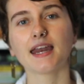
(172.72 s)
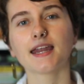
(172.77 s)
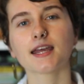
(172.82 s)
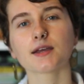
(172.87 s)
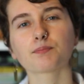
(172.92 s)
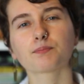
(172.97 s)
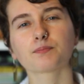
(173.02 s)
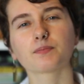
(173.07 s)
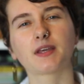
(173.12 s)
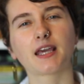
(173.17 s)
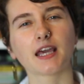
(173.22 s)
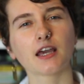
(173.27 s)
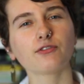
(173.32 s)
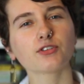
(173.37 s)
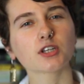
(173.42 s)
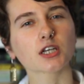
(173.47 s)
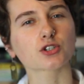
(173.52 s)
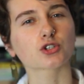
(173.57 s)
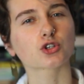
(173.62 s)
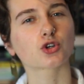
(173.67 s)
And it
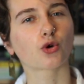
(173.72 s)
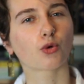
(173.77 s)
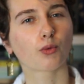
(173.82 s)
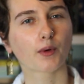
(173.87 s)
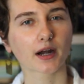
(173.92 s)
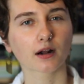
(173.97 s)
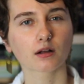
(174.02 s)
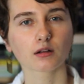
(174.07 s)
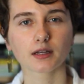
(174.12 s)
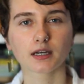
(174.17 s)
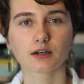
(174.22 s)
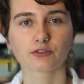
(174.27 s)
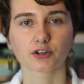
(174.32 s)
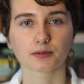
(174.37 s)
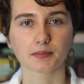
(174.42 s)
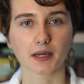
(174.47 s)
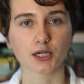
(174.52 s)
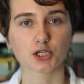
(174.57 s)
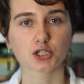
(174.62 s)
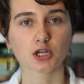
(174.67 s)
gives us critical
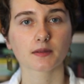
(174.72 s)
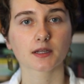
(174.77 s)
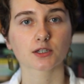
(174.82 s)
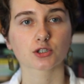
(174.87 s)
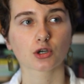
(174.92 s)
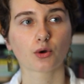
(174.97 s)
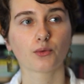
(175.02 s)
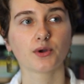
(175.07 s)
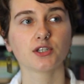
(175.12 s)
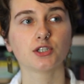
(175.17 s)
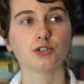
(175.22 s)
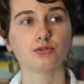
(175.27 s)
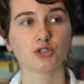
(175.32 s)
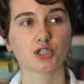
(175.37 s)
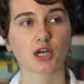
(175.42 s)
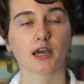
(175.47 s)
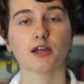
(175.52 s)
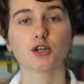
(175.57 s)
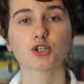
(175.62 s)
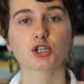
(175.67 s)
information that's going to
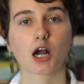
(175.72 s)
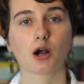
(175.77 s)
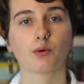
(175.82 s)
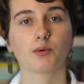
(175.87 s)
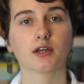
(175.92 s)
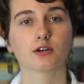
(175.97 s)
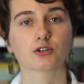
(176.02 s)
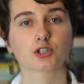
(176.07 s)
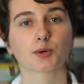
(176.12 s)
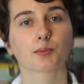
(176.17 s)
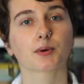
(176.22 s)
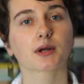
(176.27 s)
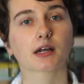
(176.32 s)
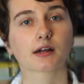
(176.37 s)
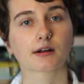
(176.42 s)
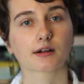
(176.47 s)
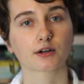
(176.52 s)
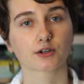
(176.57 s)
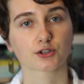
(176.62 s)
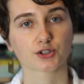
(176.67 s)
change how we interpret
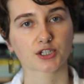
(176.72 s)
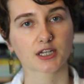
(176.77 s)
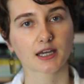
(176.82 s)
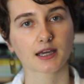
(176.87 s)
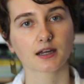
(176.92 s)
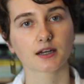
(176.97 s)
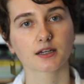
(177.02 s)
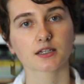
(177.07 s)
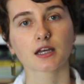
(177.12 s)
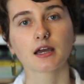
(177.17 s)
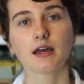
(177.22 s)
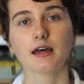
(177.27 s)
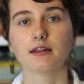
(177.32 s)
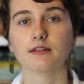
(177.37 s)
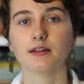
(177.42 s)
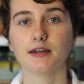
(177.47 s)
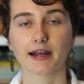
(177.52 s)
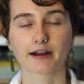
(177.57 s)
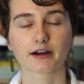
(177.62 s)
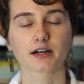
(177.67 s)
and understand
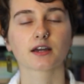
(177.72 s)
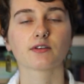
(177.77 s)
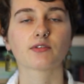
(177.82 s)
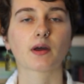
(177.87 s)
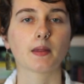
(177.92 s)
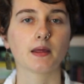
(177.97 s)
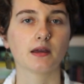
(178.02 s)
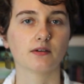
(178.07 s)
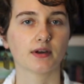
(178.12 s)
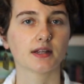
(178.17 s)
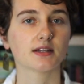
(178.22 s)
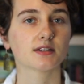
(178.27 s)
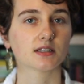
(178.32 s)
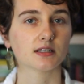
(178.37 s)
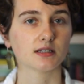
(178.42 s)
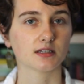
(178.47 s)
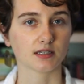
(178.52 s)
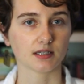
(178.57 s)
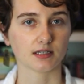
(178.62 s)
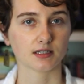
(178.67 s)
the narrative and the events
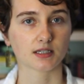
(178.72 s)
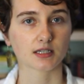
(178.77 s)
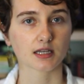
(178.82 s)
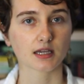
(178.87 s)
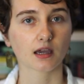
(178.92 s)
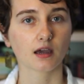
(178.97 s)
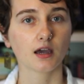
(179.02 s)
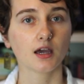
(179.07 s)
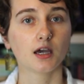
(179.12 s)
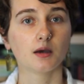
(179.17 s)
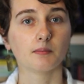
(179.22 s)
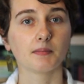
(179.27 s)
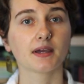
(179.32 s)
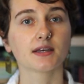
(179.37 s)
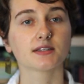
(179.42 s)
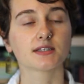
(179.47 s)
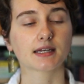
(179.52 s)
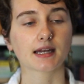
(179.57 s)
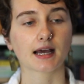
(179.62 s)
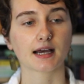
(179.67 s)
in scene C,
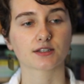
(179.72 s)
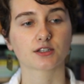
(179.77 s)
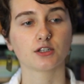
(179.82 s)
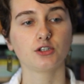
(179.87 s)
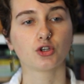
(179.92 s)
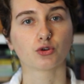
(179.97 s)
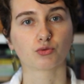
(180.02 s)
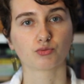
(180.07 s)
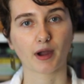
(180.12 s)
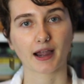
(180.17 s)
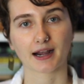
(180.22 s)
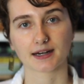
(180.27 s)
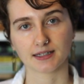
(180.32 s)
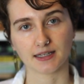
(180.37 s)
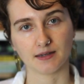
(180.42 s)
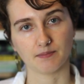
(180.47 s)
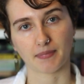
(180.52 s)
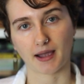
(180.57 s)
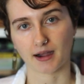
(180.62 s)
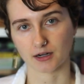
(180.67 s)
because it has a direct
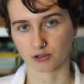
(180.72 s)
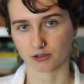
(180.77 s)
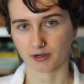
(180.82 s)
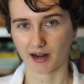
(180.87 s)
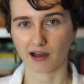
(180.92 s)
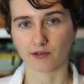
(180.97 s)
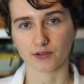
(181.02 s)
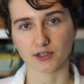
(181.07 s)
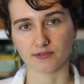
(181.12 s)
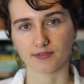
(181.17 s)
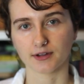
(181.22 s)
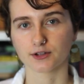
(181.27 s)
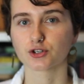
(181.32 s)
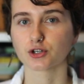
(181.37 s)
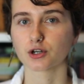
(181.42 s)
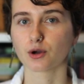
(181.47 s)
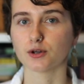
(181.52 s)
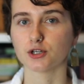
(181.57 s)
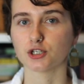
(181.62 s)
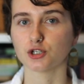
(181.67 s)
impact on how the events
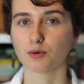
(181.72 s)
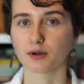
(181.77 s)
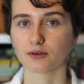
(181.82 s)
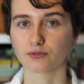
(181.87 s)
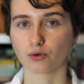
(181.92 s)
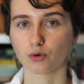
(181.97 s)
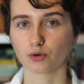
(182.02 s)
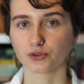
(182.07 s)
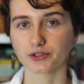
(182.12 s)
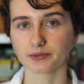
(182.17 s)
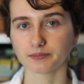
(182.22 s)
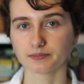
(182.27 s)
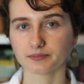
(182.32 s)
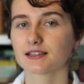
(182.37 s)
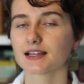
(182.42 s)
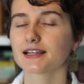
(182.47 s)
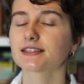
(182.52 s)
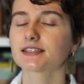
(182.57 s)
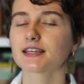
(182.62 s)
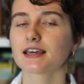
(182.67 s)
are going to unfold.
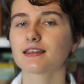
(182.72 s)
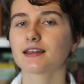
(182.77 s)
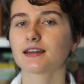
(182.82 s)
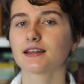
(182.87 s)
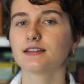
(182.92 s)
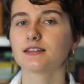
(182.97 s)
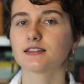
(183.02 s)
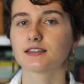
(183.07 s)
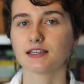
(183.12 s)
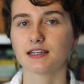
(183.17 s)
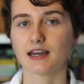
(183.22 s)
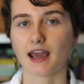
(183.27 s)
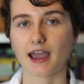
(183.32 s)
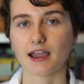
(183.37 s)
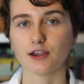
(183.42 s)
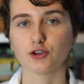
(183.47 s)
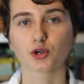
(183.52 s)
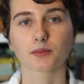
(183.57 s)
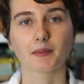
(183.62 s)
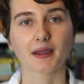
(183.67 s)
Let's say that in scene
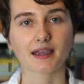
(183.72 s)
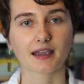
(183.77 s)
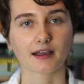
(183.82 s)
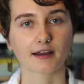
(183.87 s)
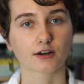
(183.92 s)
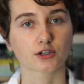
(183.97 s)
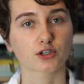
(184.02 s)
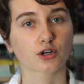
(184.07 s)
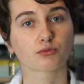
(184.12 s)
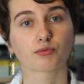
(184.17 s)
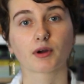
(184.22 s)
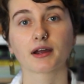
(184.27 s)
A, your main character